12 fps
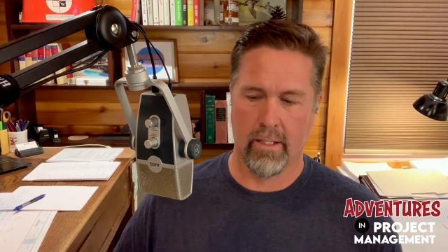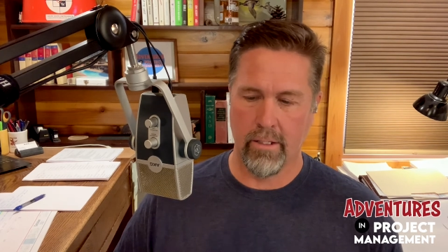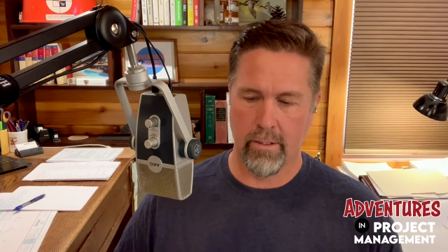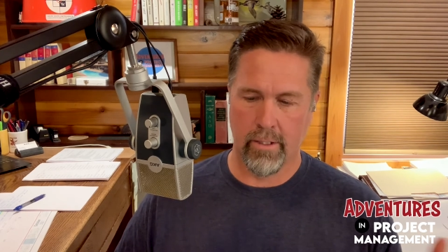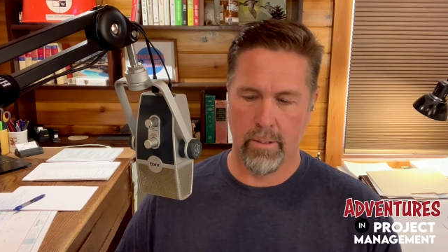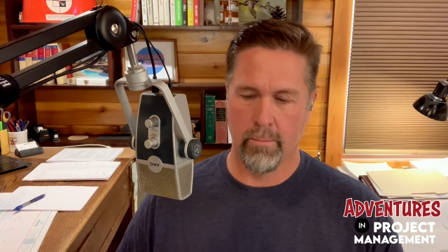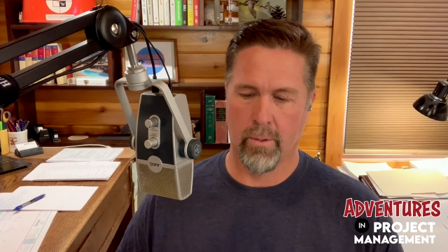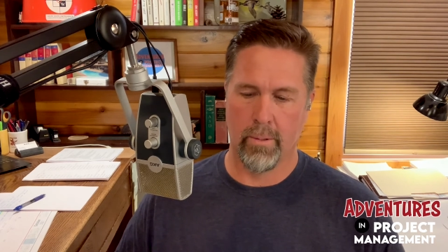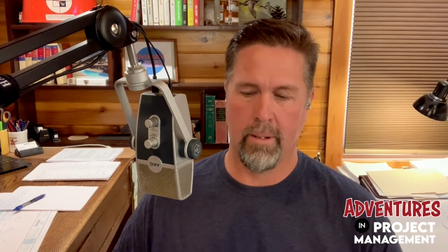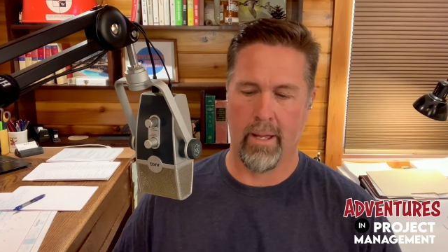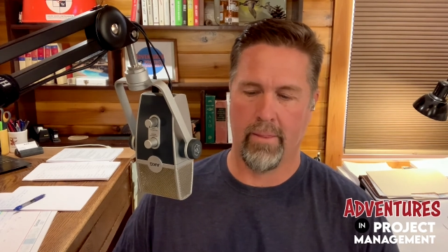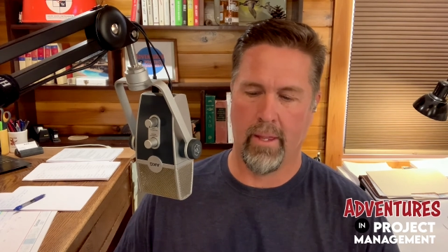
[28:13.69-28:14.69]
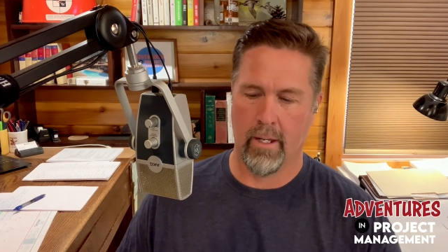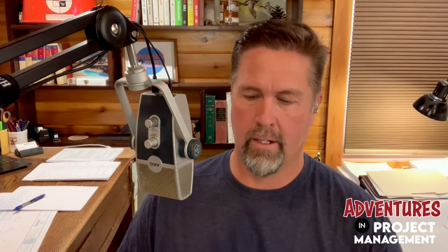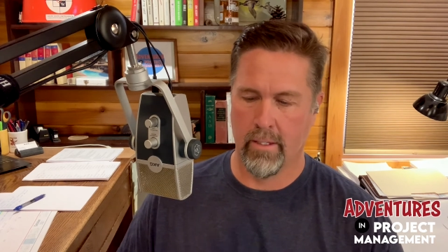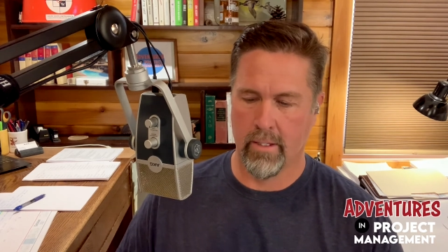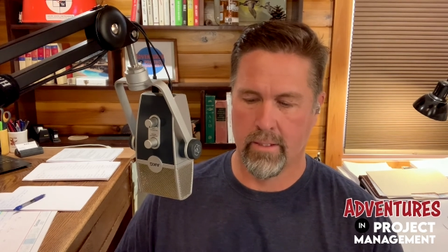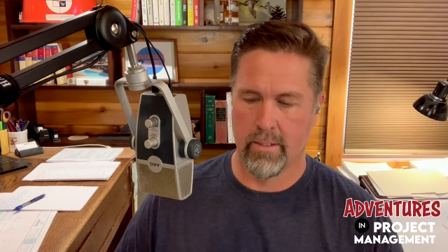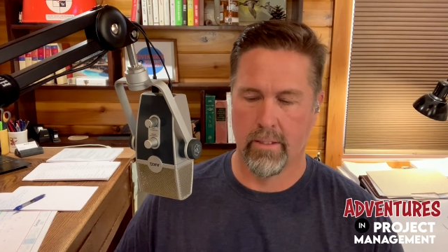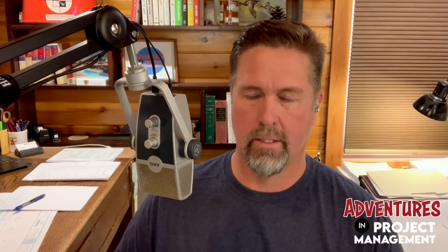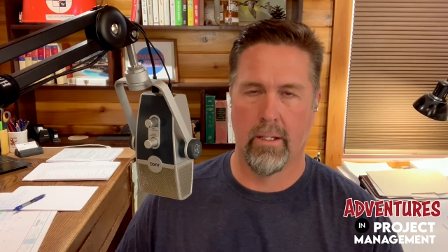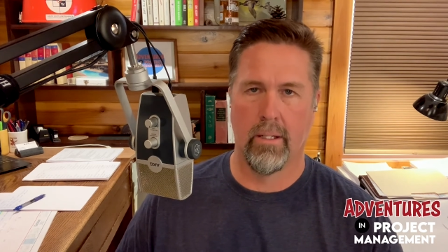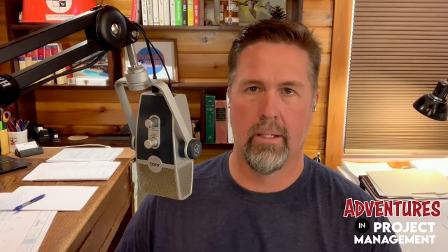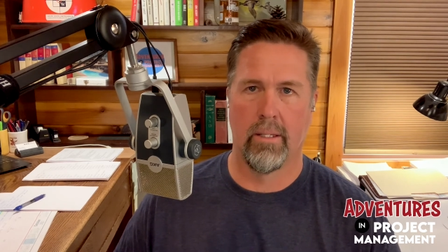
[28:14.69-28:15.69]
And you'll hear more about that on this
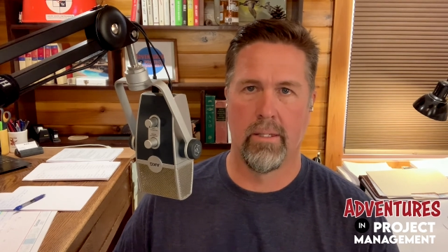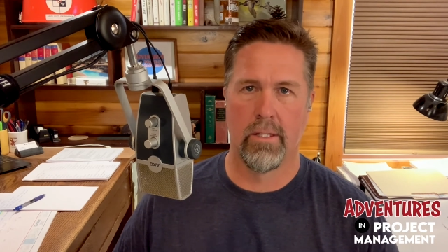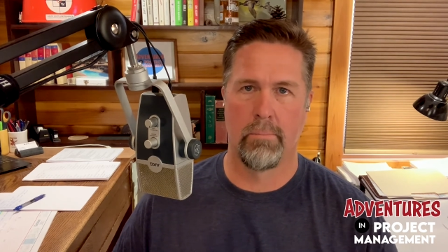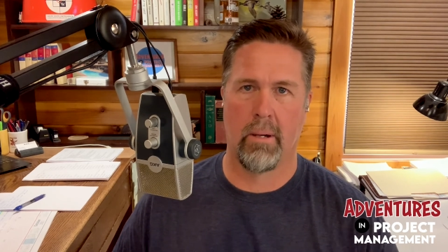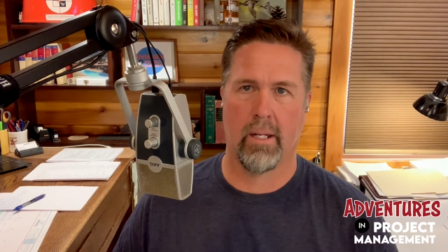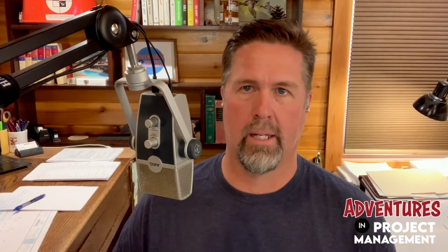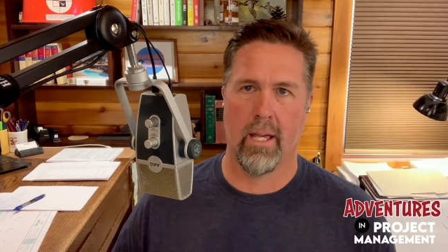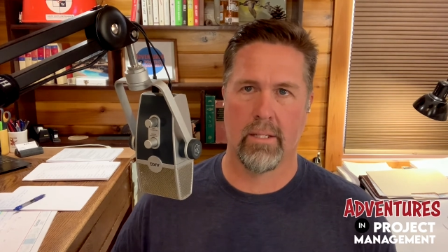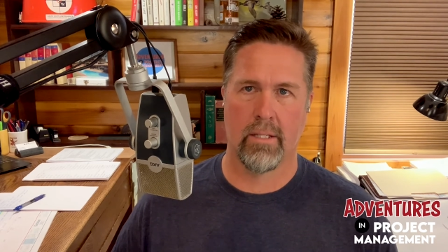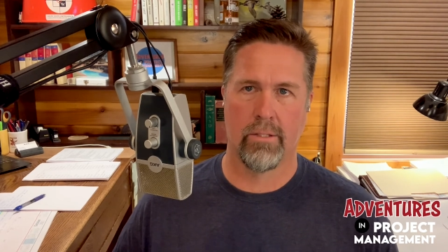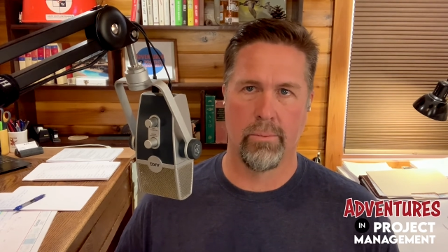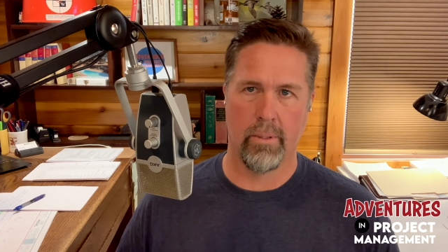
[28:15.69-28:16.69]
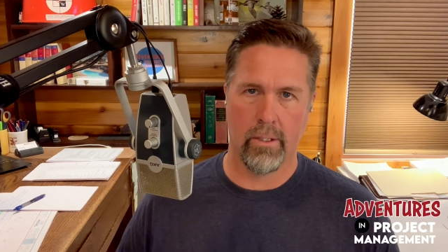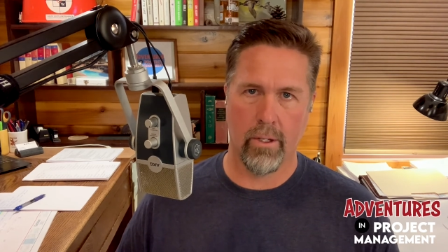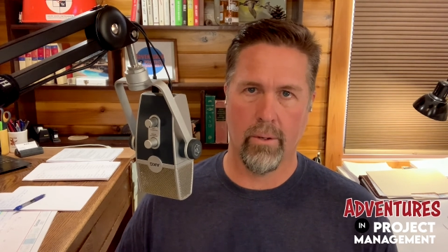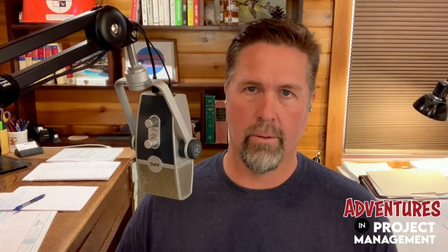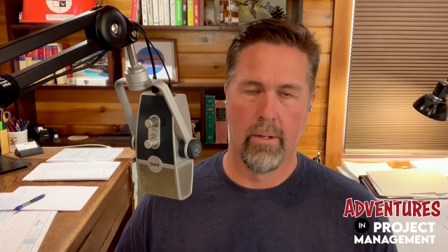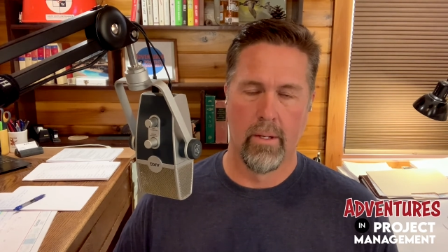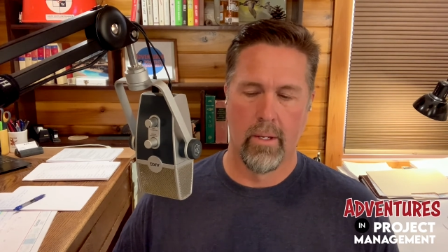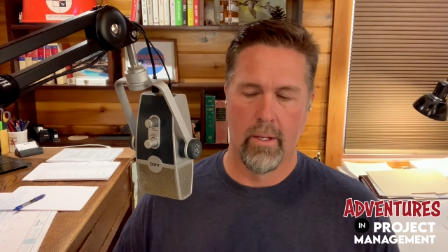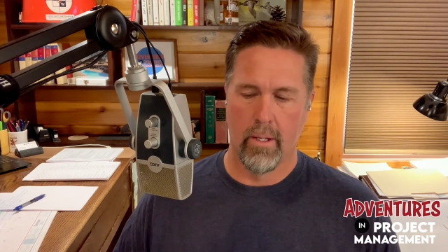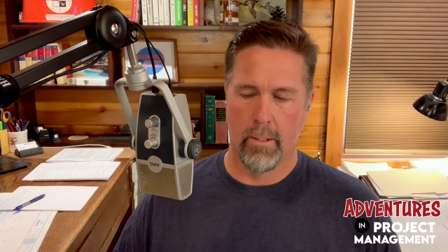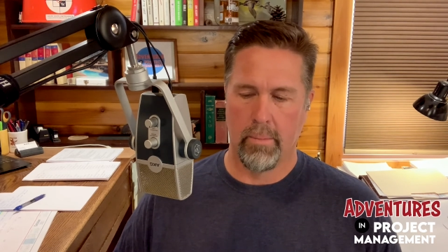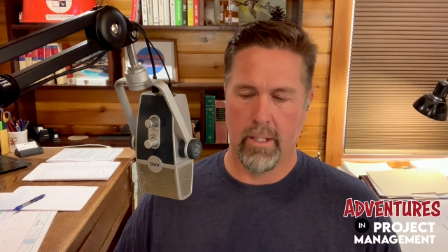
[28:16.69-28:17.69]
podcast as we go.
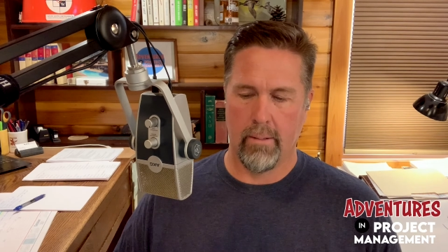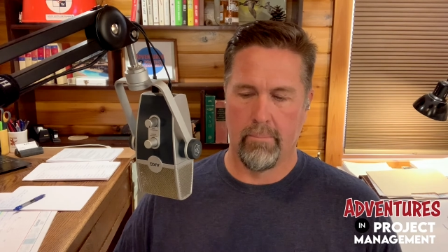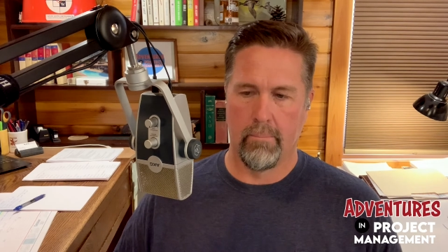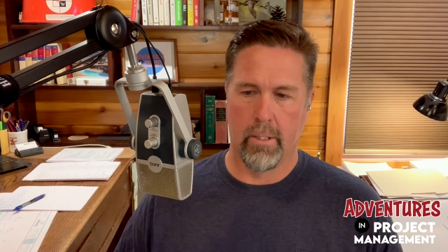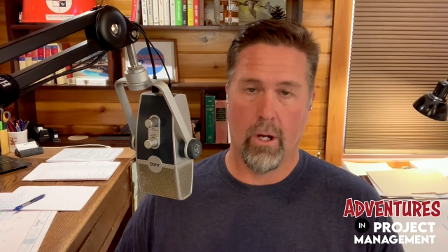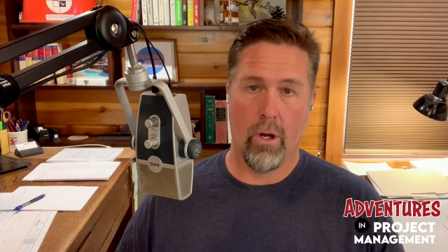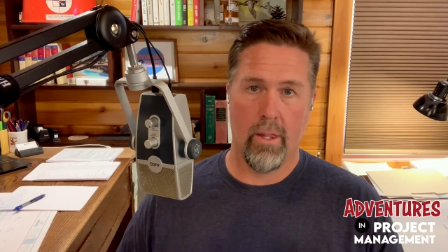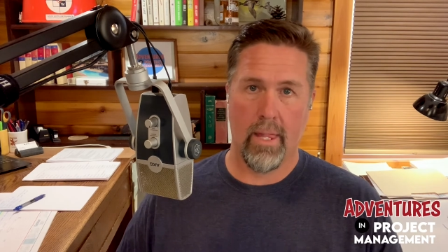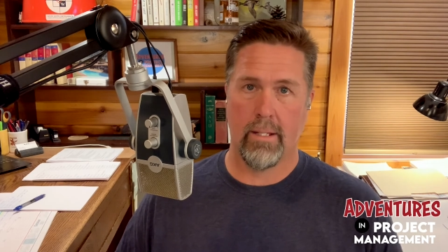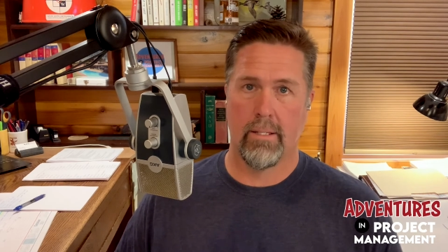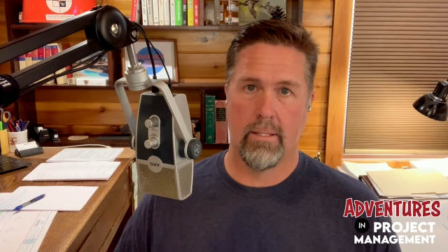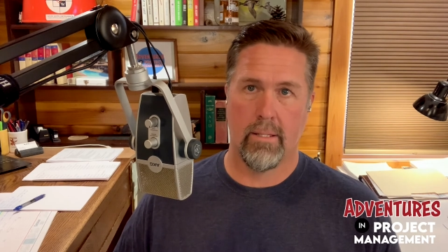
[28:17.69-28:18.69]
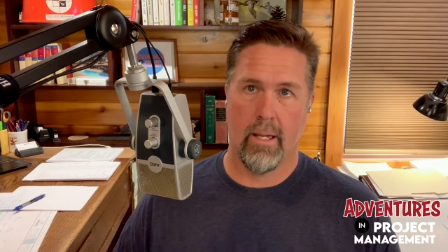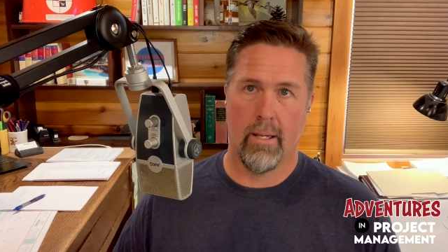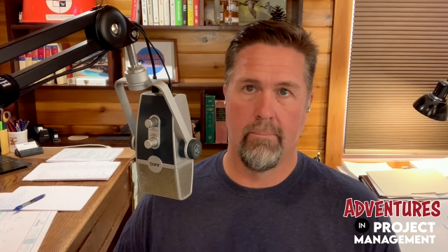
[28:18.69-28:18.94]
But all that to say,